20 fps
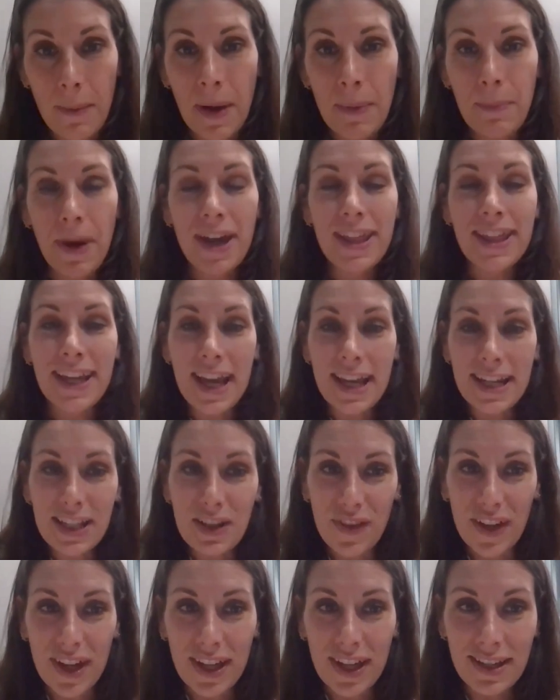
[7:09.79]
And by the end
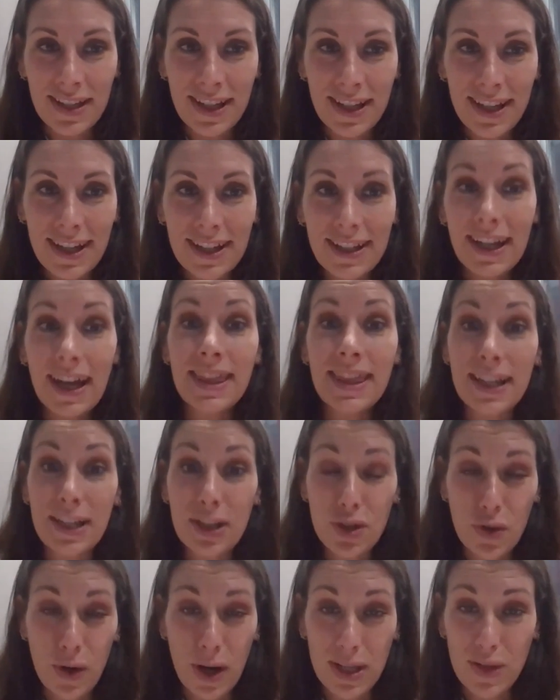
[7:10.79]
of it, nothing's
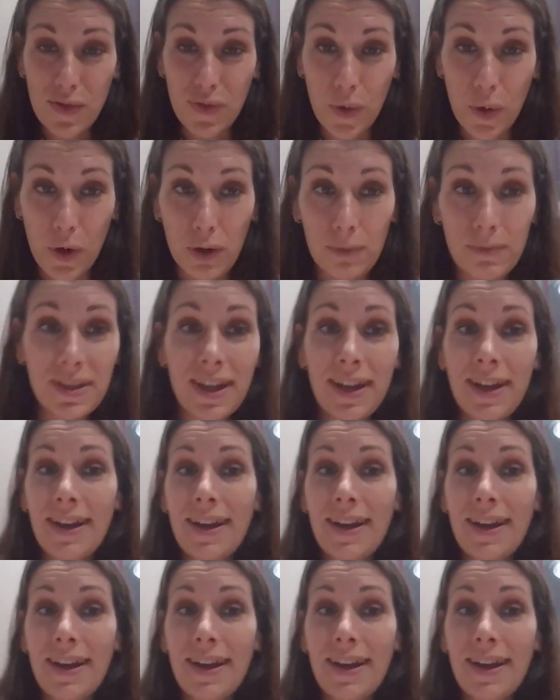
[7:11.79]
transformed.